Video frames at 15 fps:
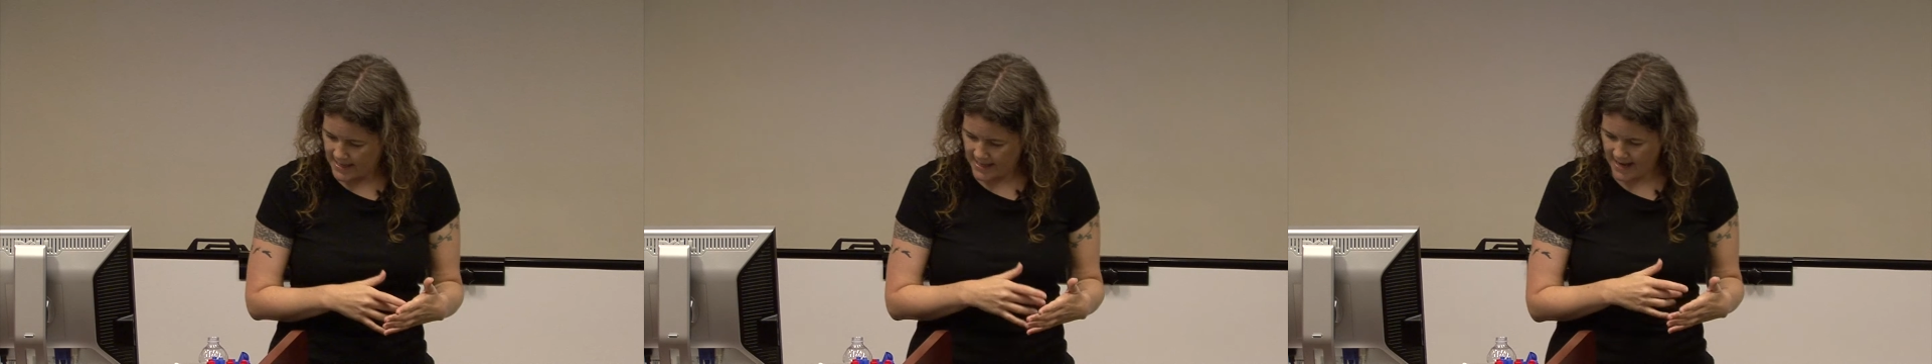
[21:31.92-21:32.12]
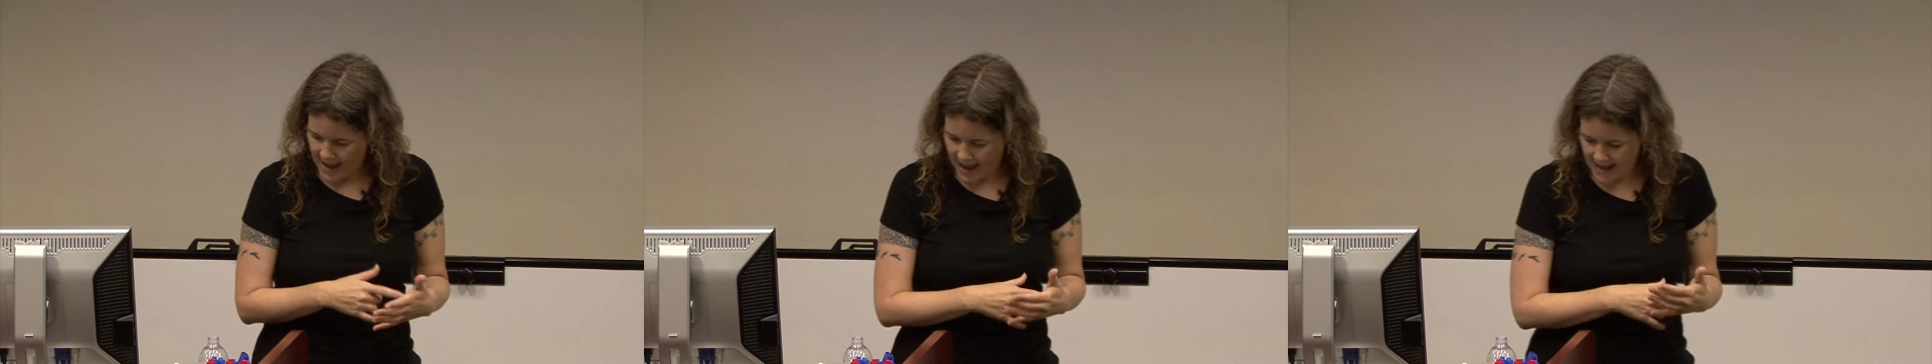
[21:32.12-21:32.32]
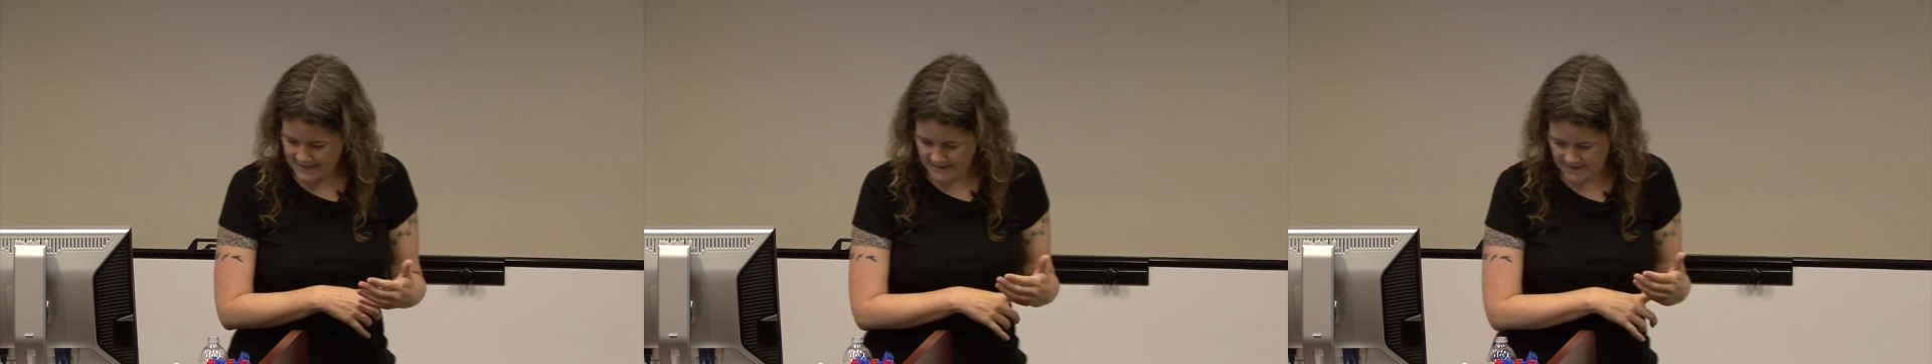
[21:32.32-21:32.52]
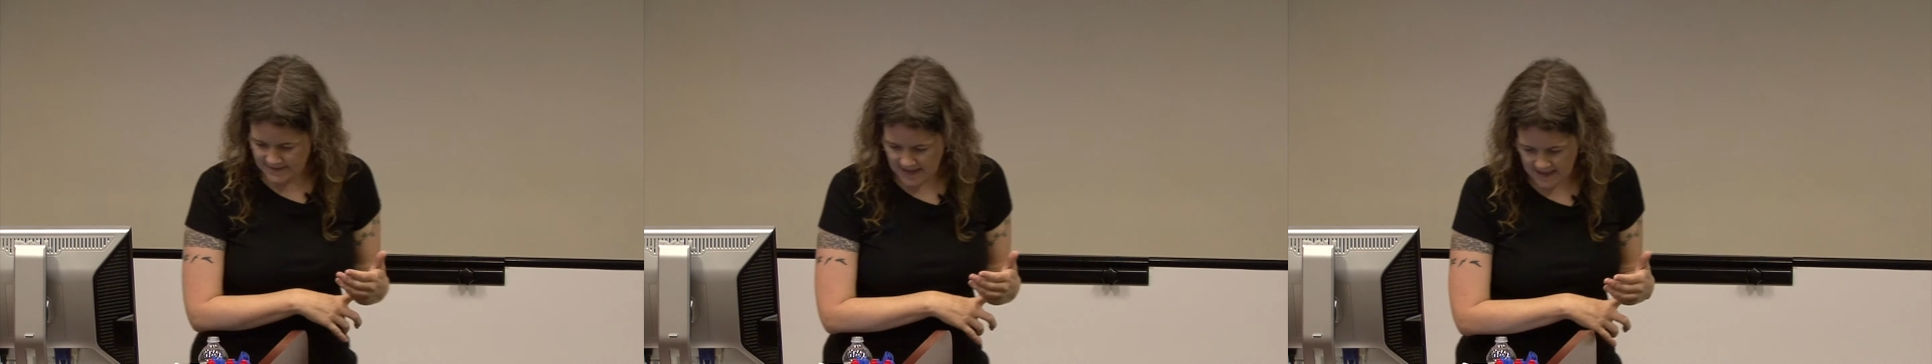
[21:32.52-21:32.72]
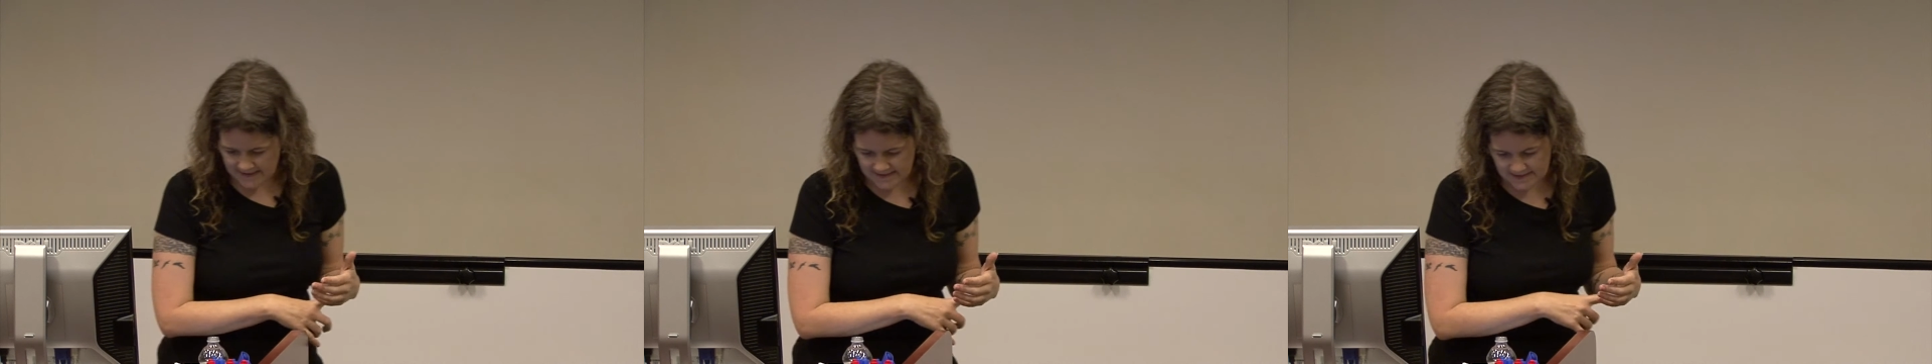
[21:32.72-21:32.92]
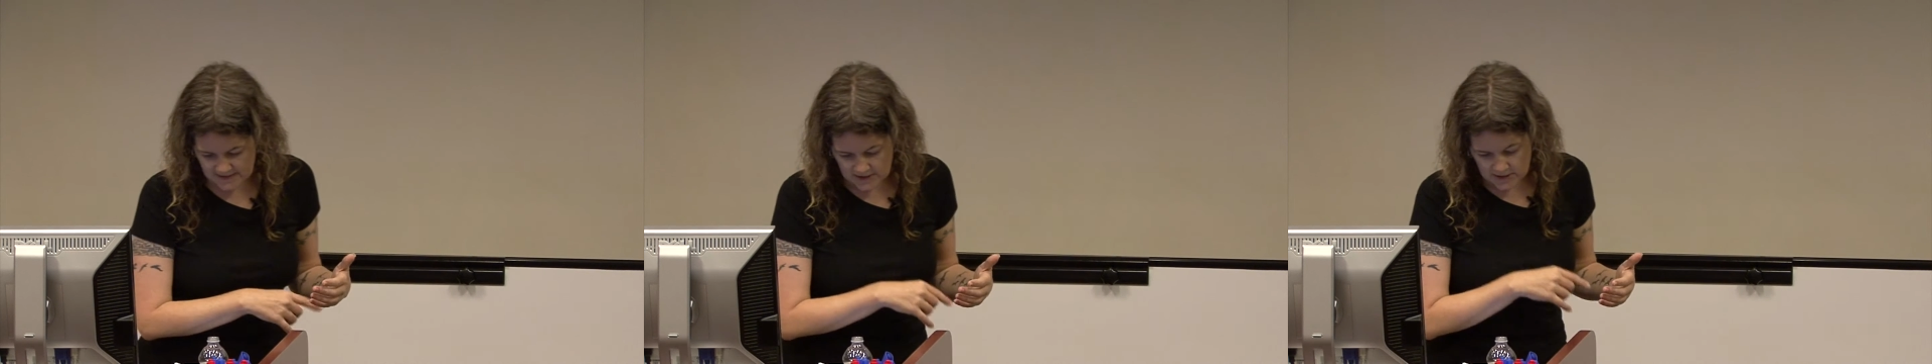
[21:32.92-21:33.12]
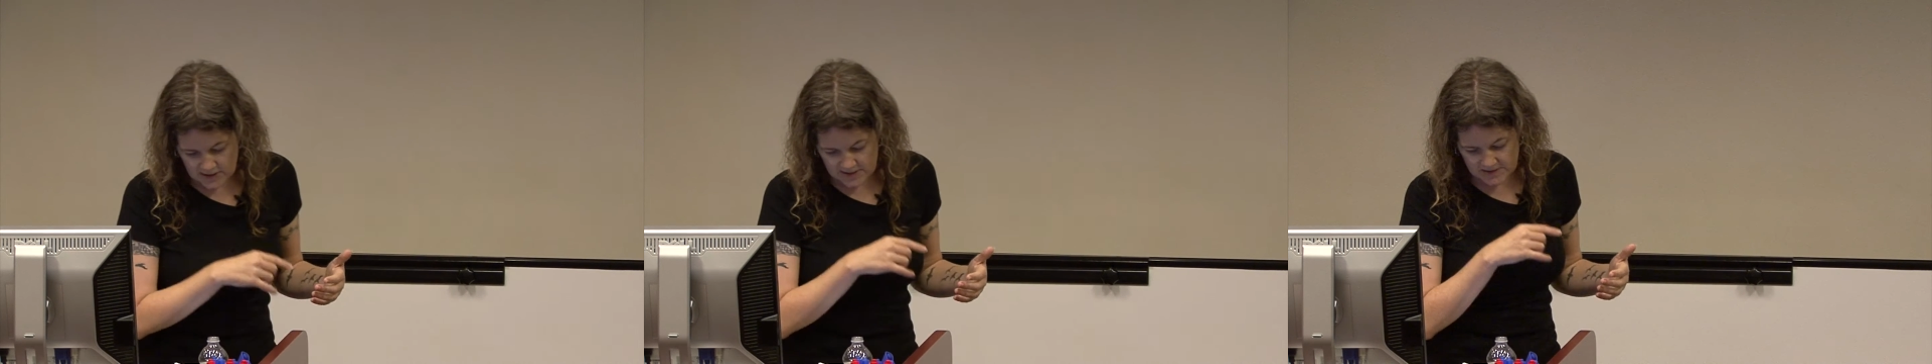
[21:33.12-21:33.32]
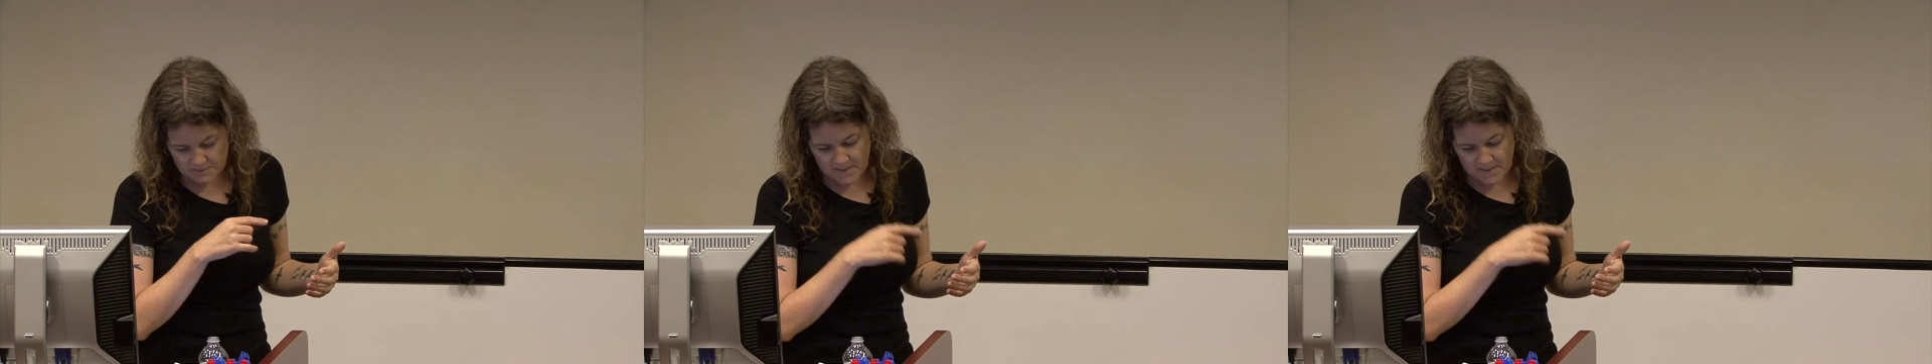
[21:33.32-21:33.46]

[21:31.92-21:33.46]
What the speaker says: It asks us to